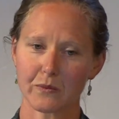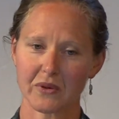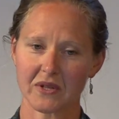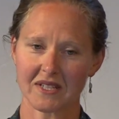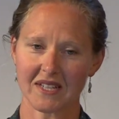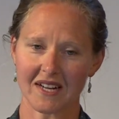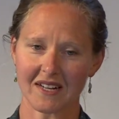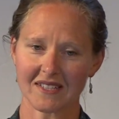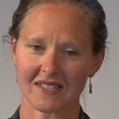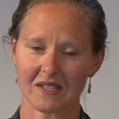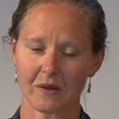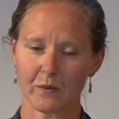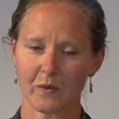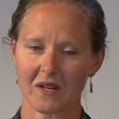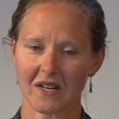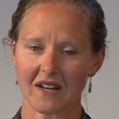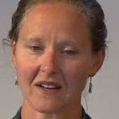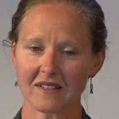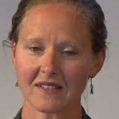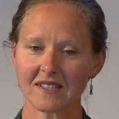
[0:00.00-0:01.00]
protect
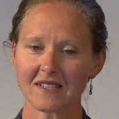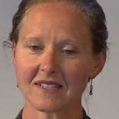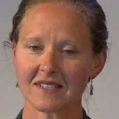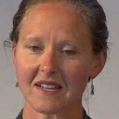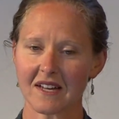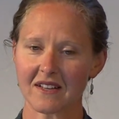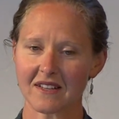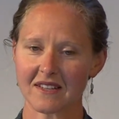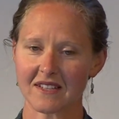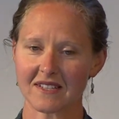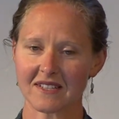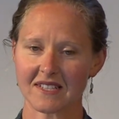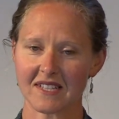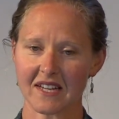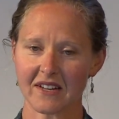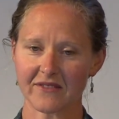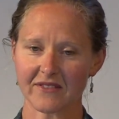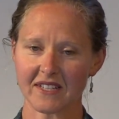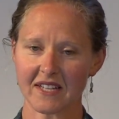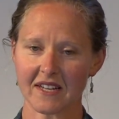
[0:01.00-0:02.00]
someone else's health and
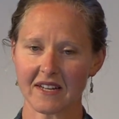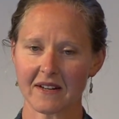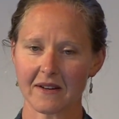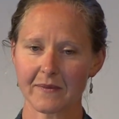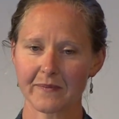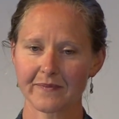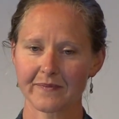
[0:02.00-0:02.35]
safety.